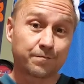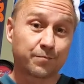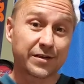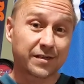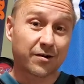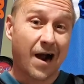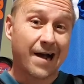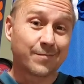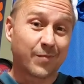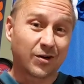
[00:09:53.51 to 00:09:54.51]
place their
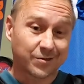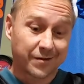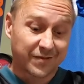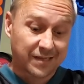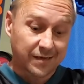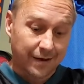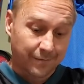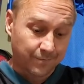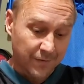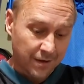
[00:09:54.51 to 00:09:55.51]
eyeballs on this game.